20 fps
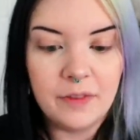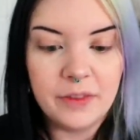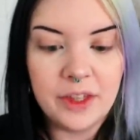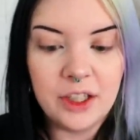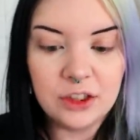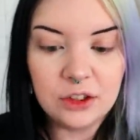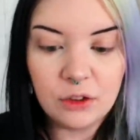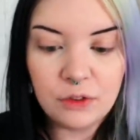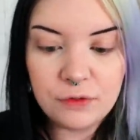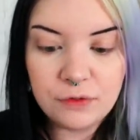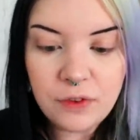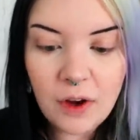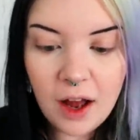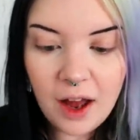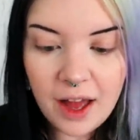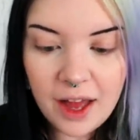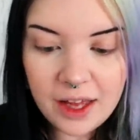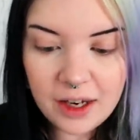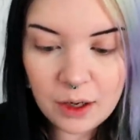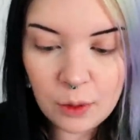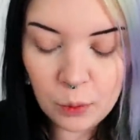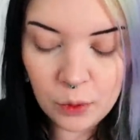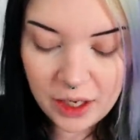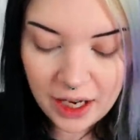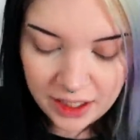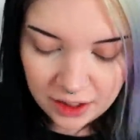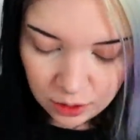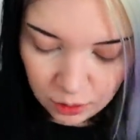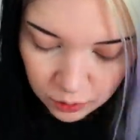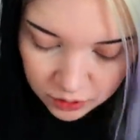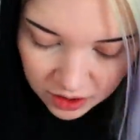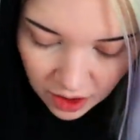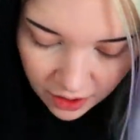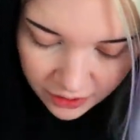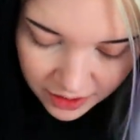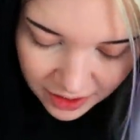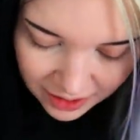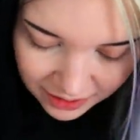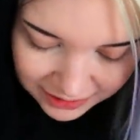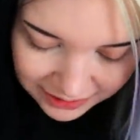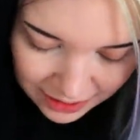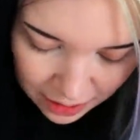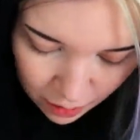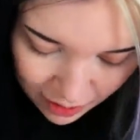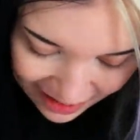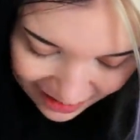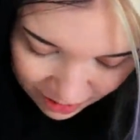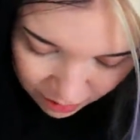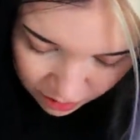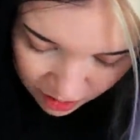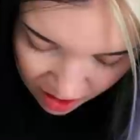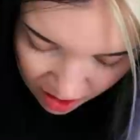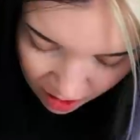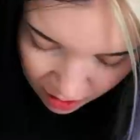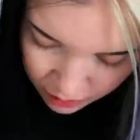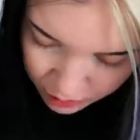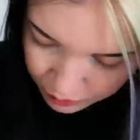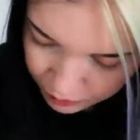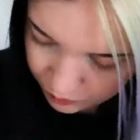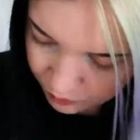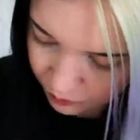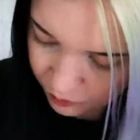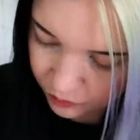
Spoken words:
These are fun. Would I use all these though? I don't know.